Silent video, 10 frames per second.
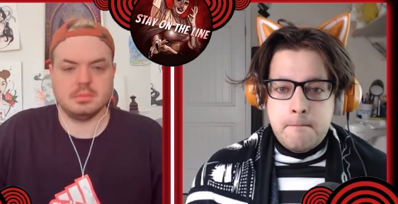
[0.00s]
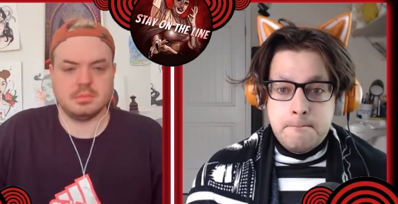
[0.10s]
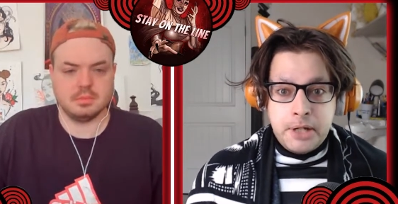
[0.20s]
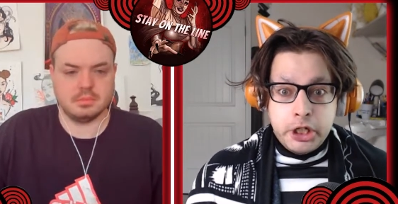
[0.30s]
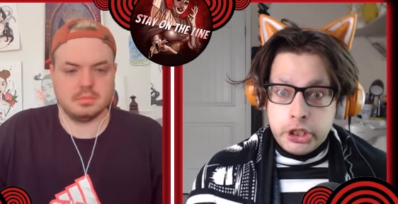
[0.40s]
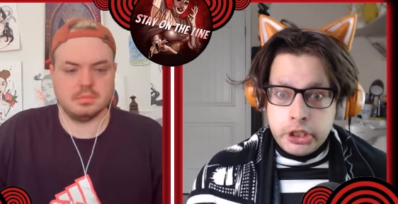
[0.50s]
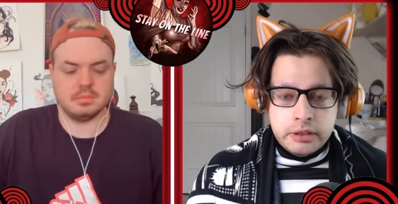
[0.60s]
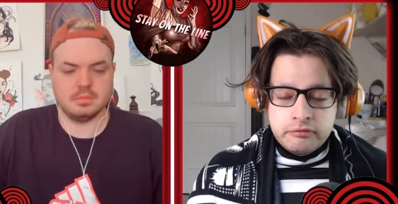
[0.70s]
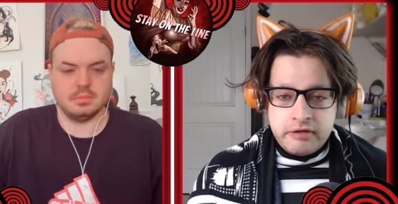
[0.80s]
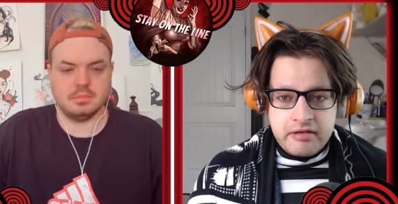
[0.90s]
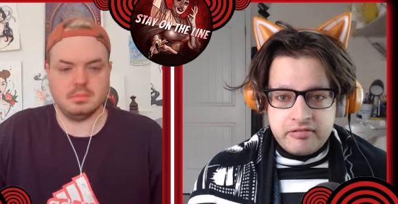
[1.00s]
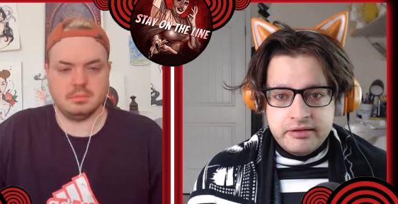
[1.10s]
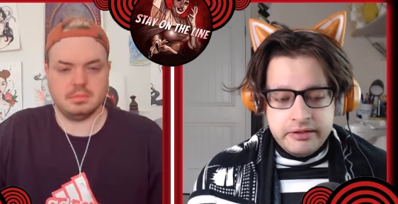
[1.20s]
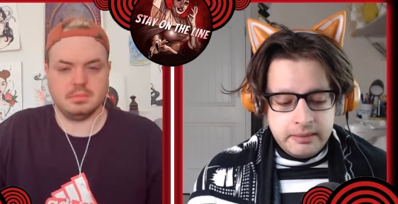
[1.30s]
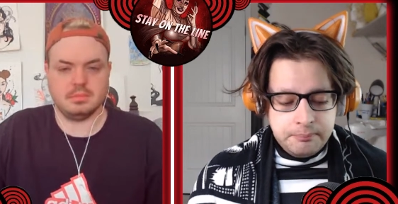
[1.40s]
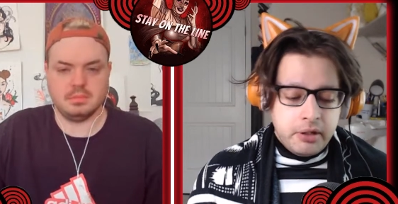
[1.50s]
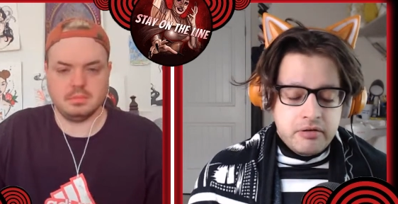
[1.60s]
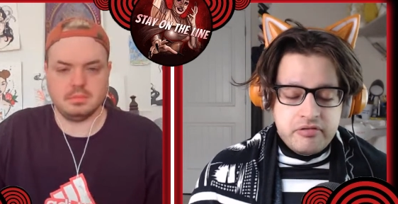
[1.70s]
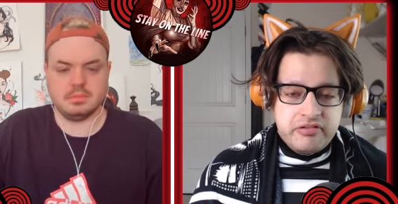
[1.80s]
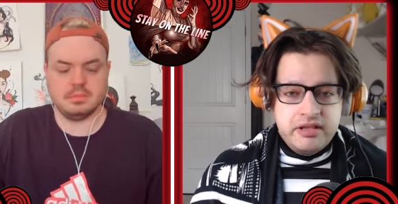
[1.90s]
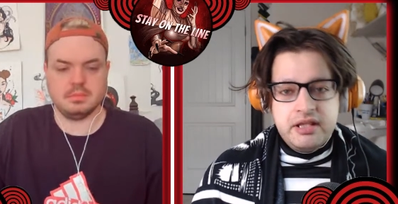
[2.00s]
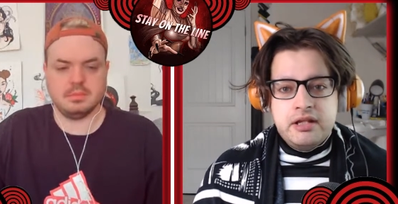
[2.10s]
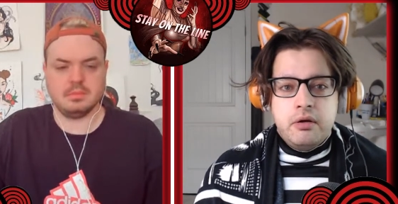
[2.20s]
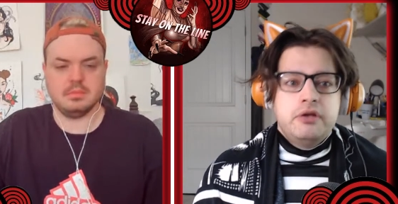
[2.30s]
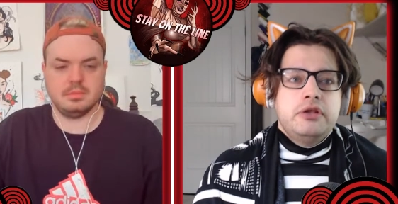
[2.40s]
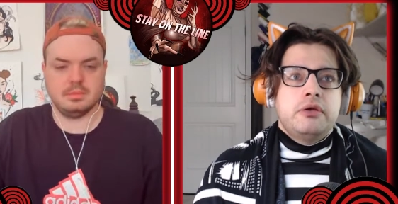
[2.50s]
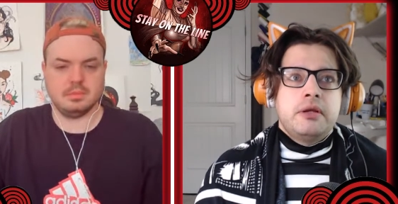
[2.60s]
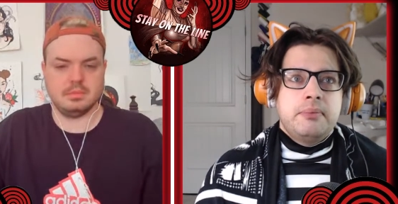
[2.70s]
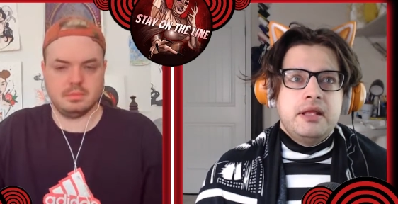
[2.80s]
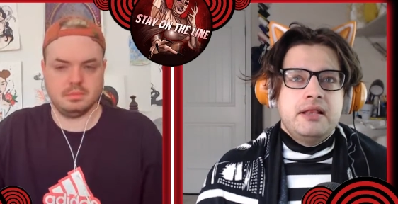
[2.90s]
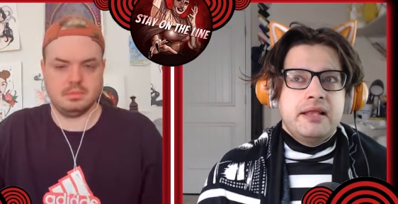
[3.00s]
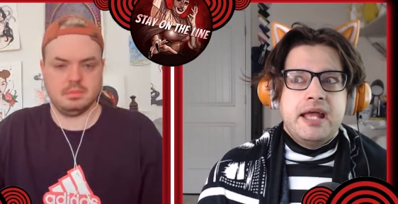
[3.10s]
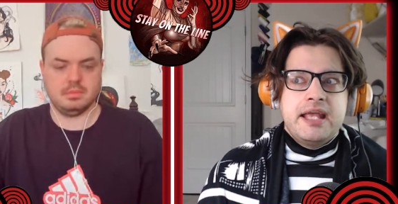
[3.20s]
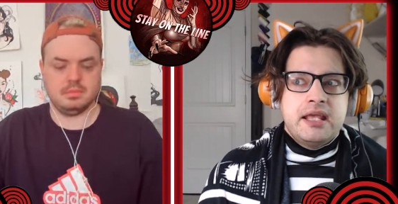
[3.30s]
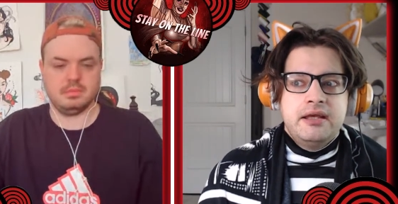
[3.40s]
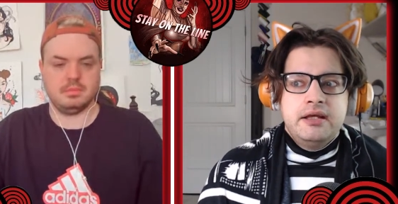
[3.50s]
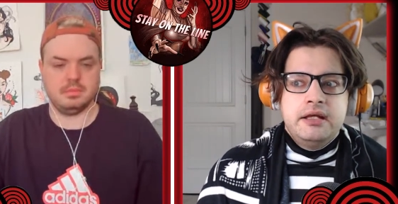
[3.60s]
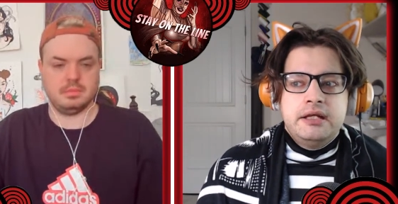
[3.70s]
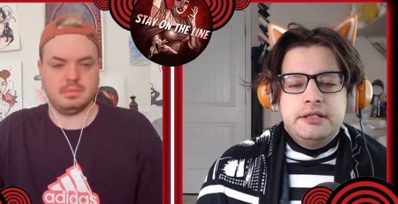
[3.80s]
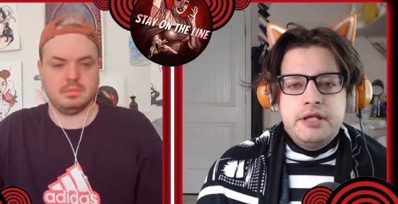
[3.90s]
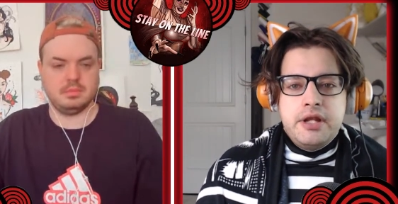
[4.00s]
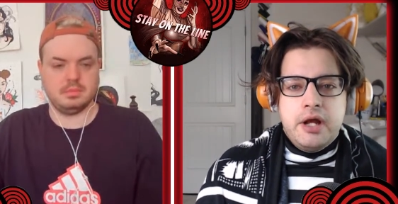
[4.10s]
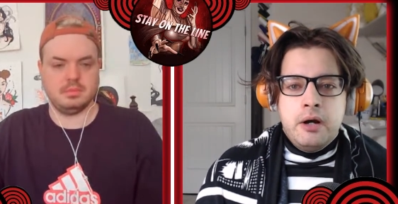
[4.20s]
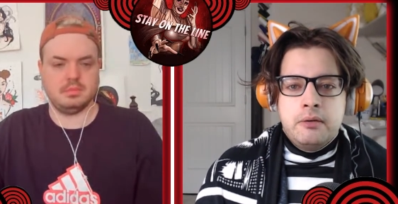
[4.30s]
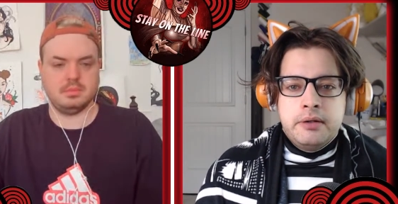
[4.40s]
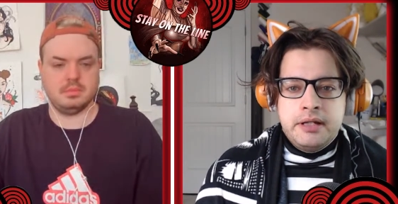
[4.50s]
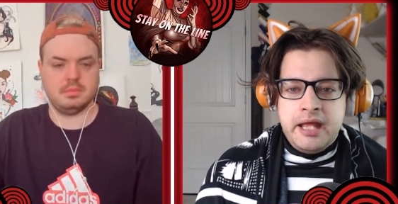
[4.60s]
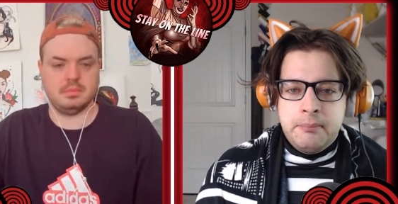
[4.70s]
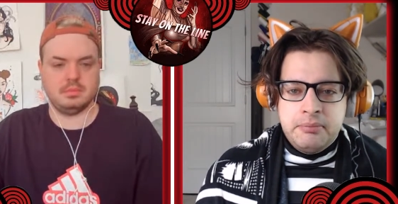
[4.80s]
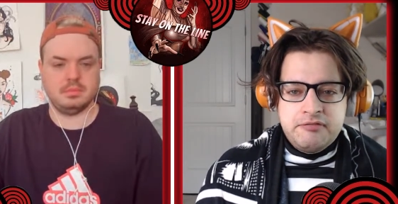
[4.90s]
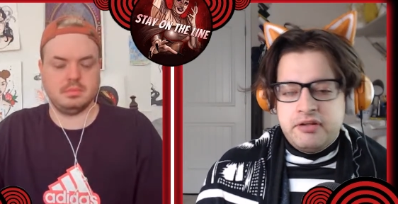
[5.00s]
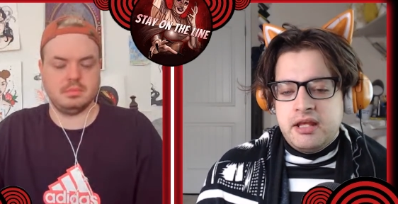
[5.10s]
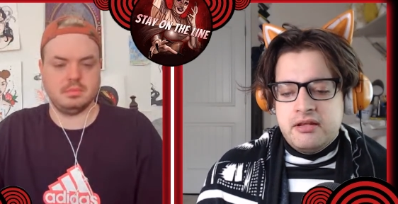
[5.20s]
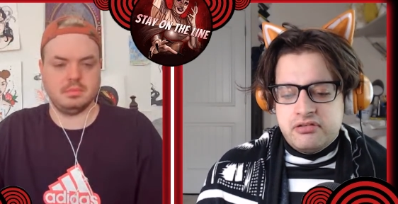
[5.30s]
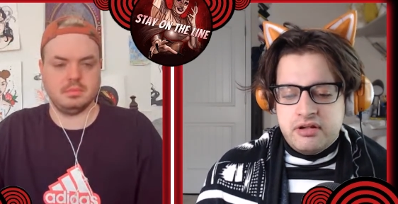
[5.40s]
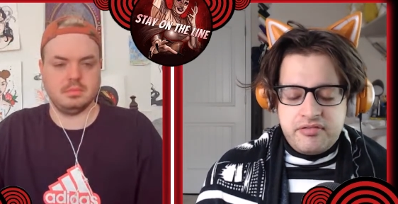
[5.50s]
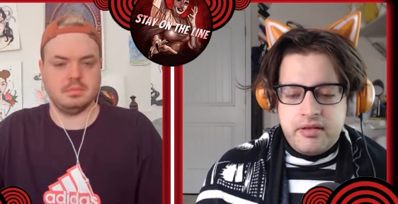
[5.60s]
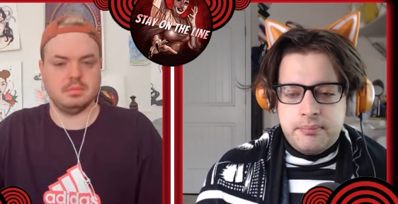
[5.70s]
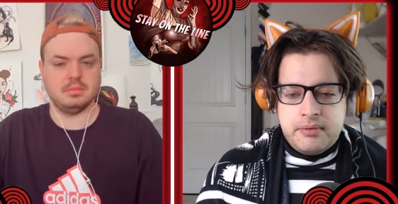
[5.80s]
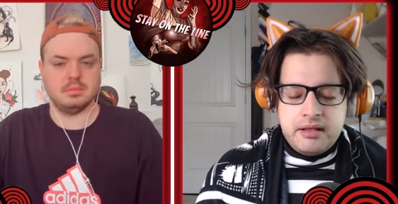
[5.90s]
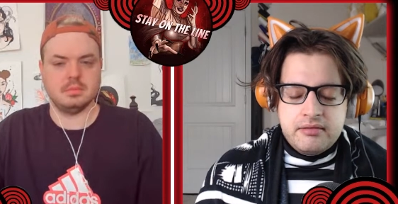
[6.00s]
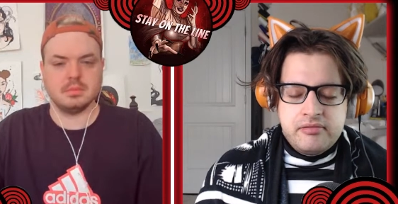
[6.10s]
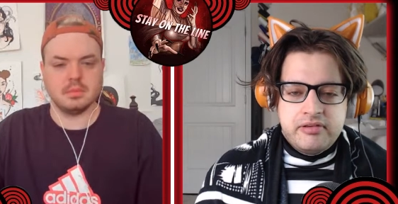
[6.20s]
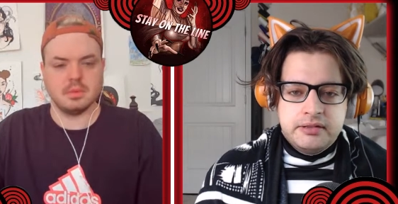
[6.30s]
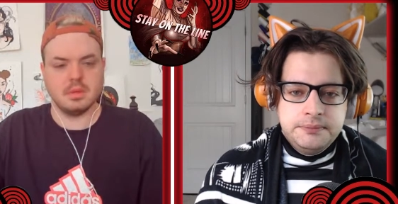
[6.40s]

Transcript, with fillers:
Speaker 1: bird wrestling person, or you can be an amplification of something. So,